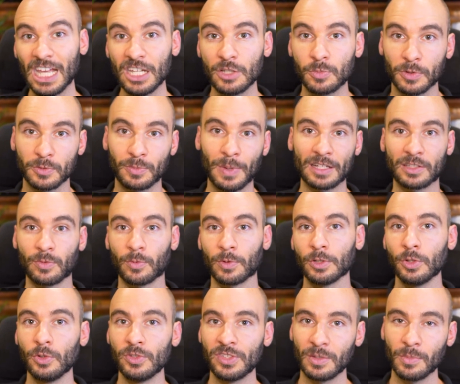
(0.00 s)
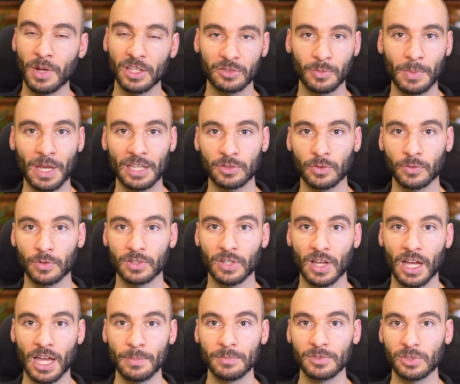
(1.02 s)
an age perspective, we're losing muscle mass over
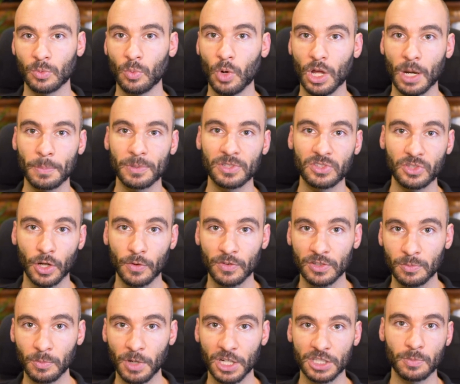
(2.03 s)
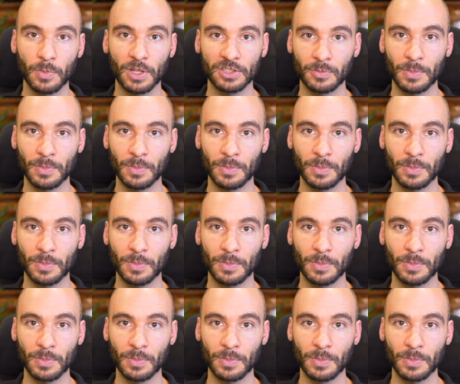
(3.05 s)
time. So we want to preserve as much